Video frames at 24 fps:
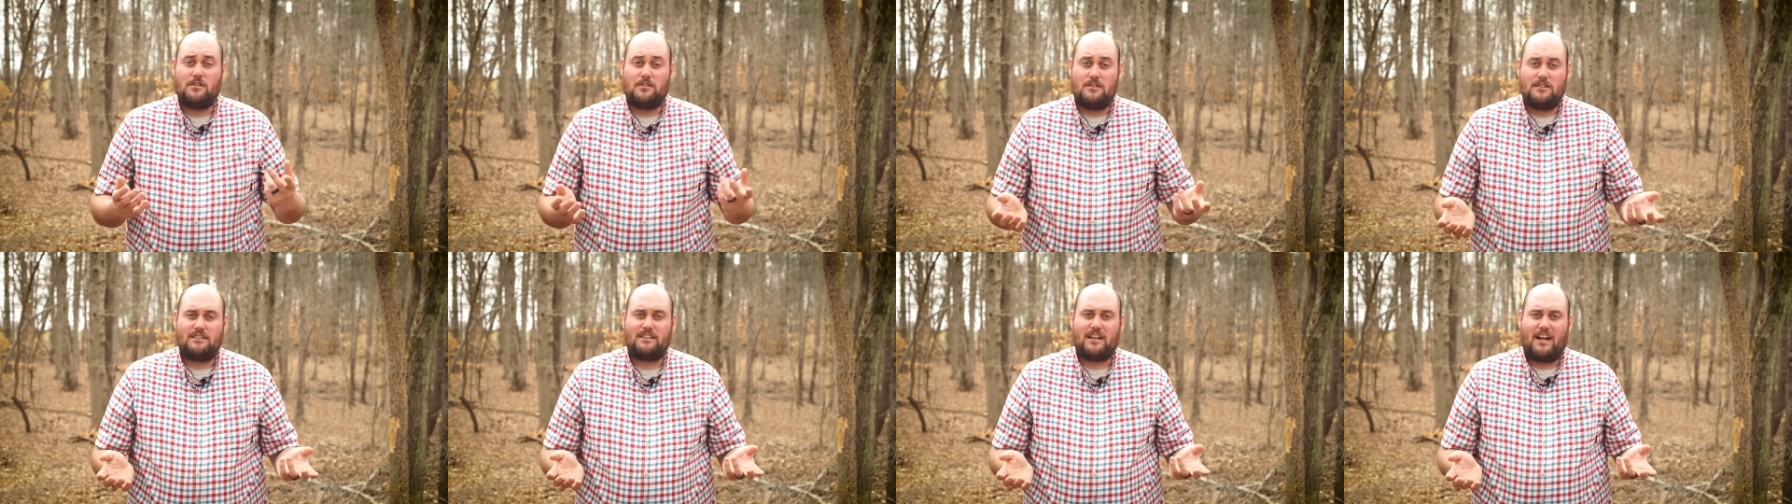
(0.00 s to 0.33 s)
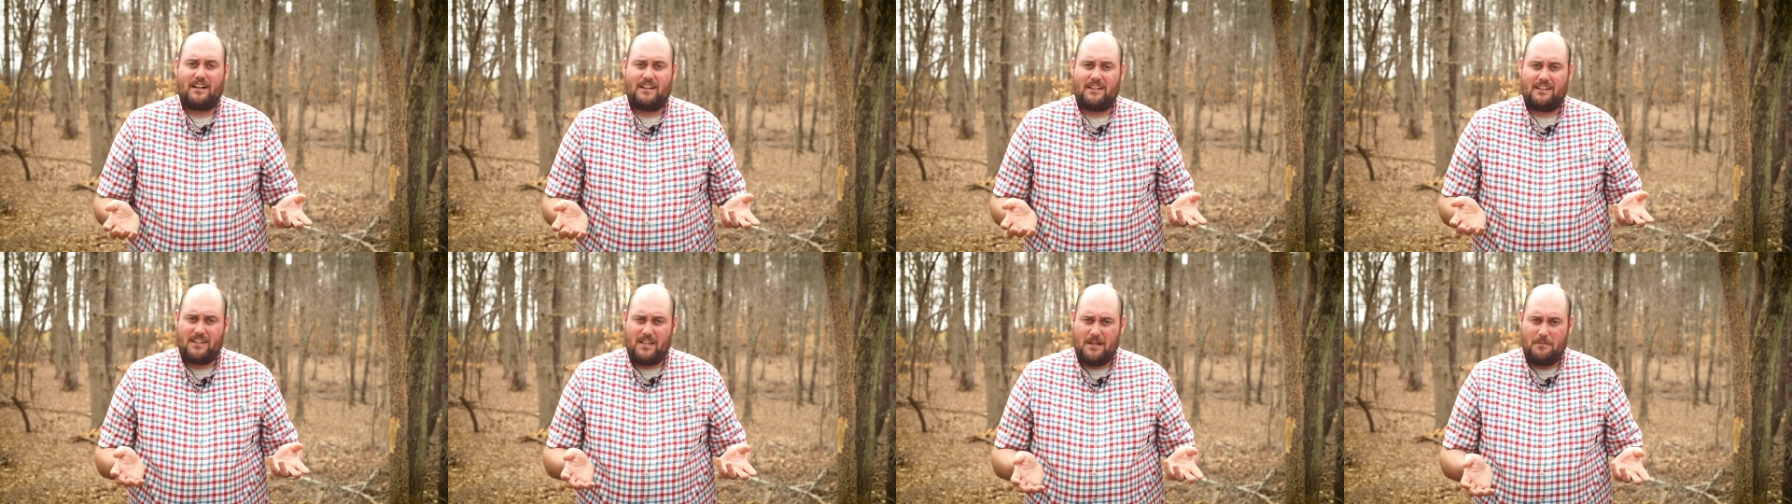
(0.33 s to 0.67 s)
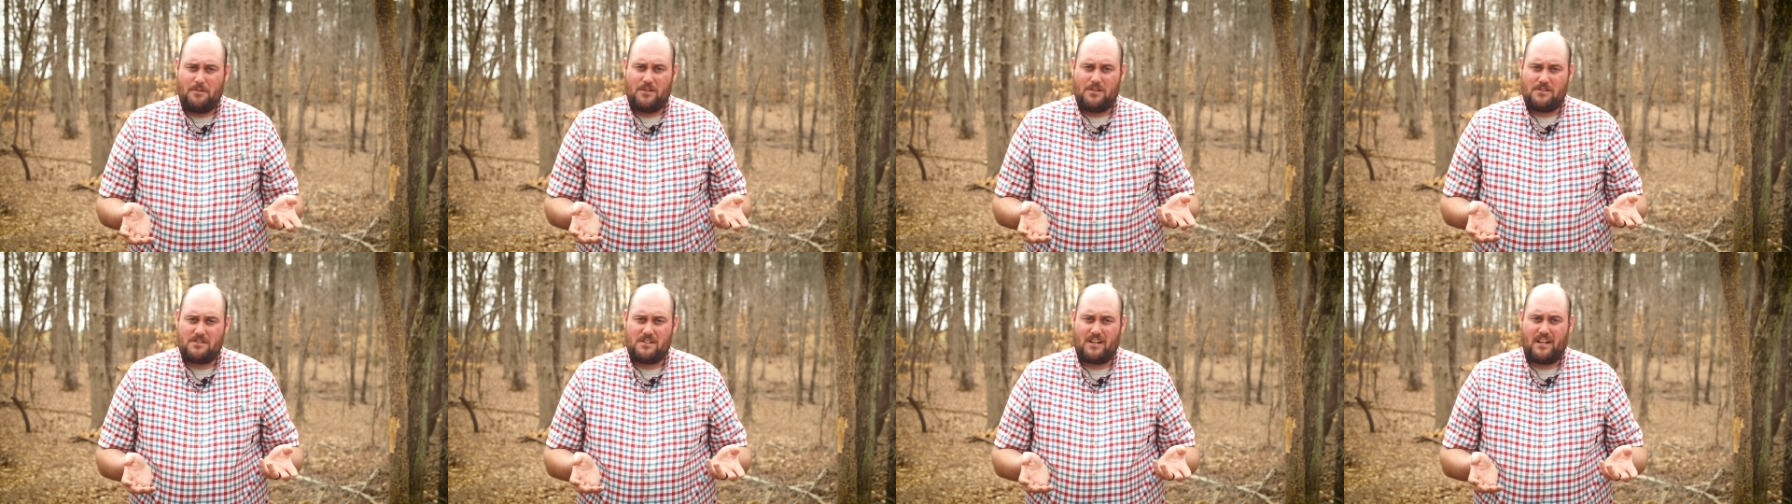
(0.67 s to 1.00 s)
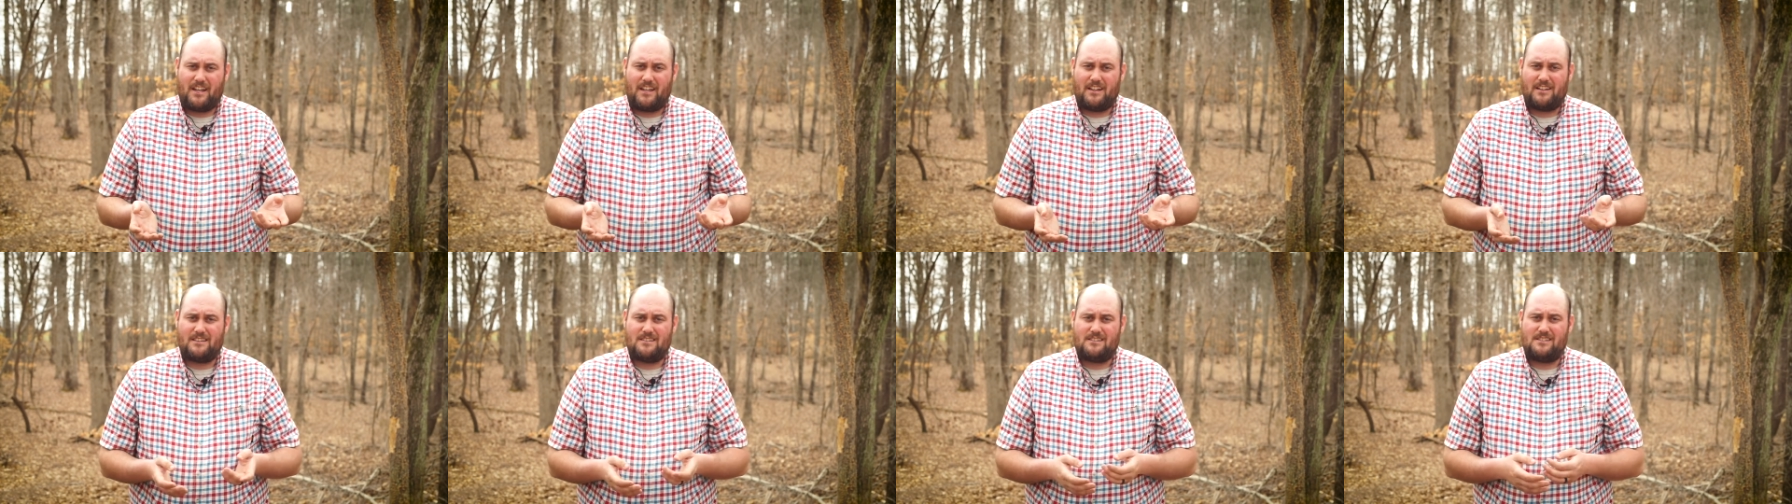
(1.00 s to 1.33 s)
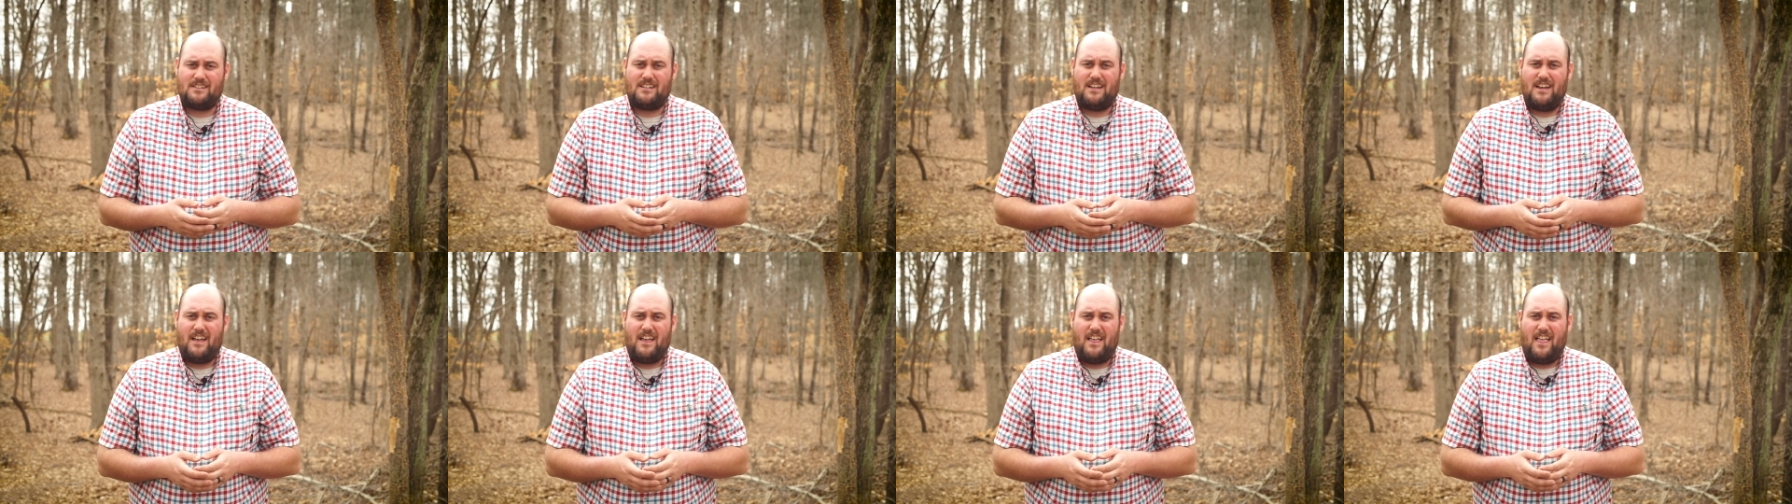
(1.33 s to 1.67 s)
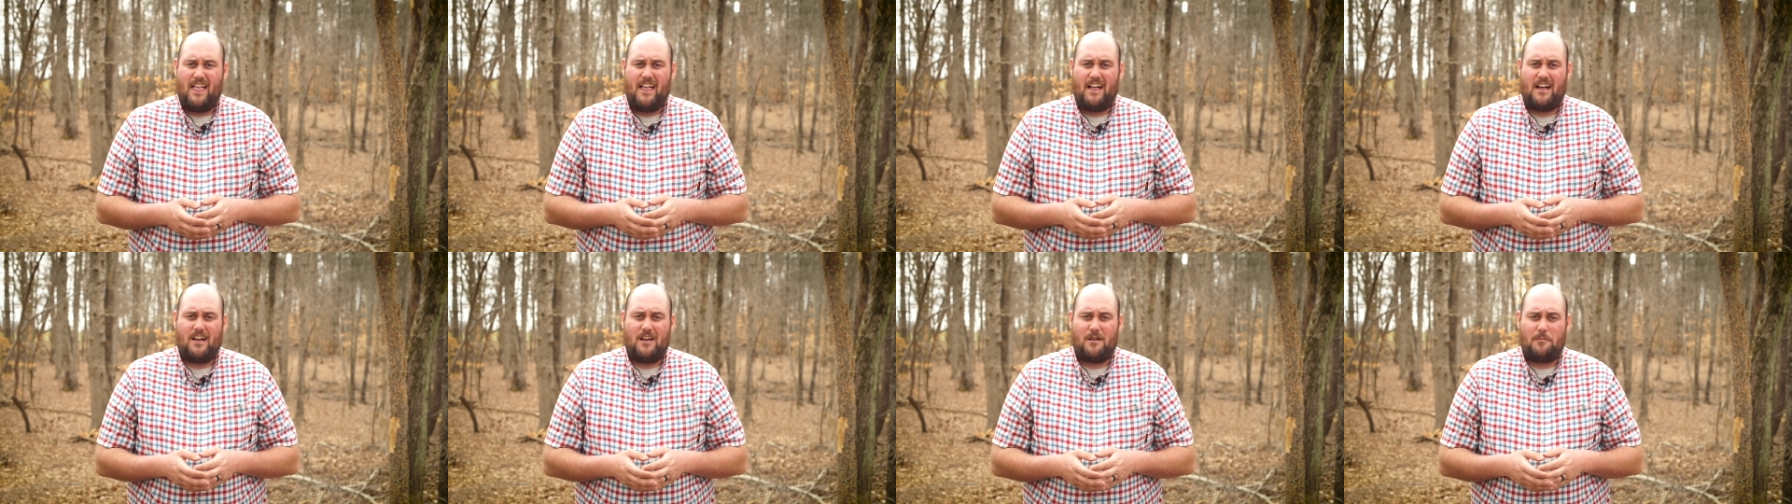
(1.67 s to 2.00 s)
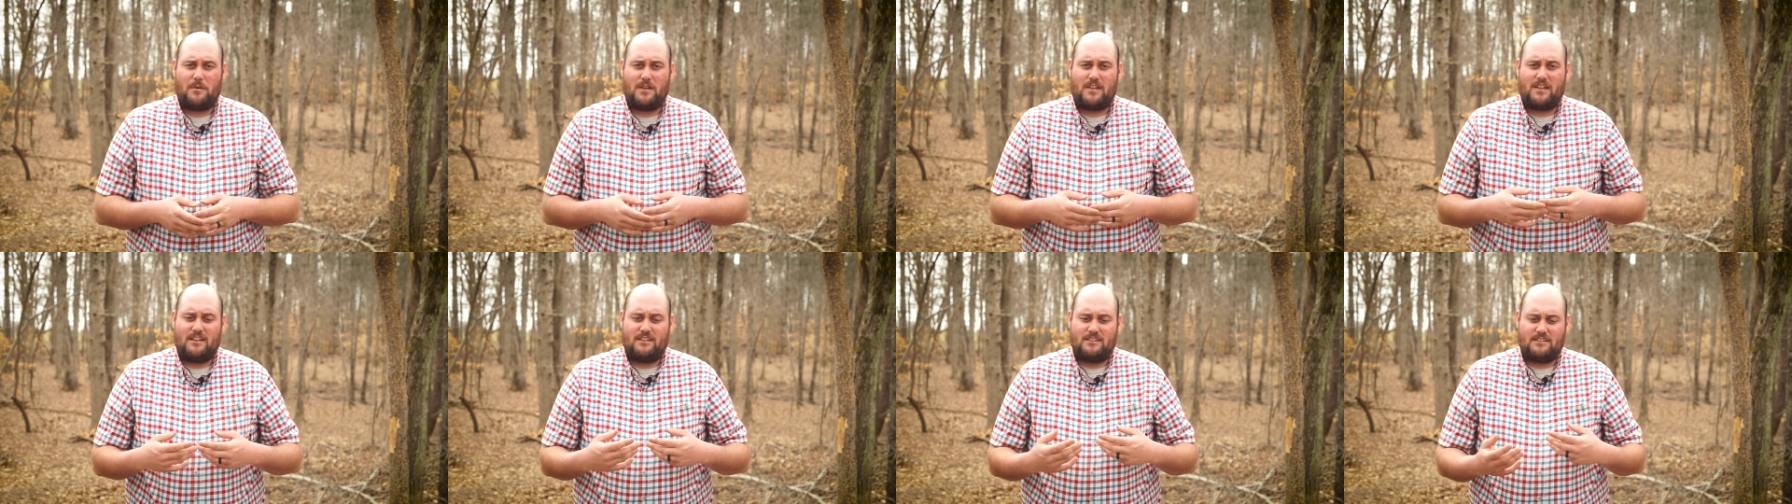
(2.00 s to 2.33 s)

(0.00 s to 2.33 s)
decide to keep your chickens, because